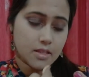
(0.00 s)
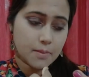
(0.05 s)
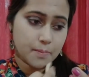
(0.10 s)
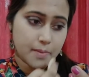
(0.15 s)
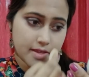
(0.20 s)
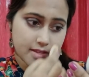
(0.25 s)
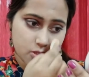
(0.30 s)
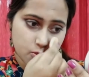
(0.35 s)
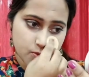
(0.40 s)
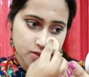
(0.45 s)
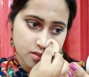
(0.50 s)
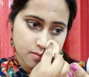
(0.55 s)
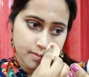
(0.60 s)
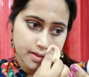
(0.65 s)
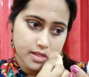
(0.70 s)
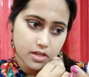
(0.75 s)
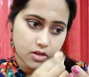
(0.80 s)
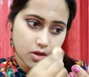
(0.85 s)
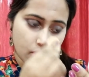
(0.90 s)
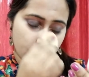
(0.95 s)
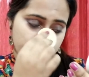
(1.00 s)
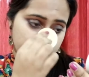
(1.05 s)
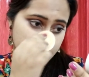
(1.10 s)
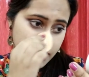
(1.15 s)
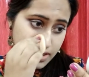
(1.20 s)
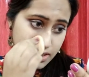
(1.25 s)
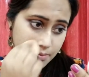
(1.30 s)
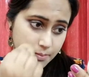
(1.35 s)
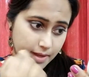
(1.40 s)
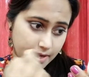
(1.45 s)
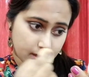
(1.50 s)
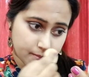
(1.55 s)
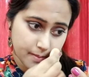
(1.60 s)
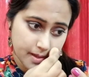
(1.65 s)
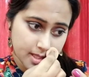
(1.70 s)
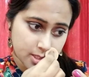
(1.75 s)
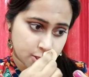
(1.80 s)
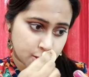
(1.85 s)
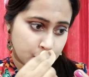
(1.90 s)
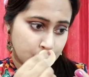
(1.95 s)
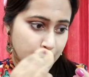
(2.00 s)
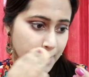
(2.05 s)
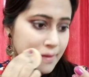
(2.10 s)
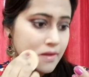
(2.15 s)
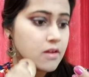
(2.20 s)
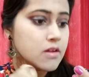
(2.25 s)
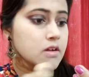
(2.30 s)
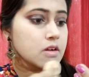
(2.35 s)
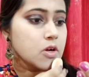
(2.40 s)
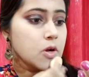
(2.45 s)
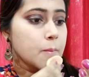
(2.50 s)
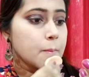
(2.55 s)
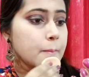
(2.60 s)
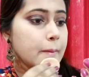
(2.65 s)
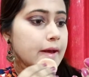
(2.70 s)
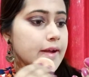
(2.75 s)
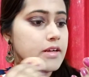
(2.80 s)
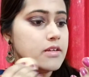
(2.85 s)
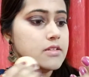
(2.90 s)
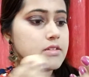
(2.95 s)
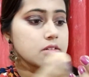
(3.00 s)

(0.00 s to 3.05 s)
the base with my L'Oreal Matte Magic Compact.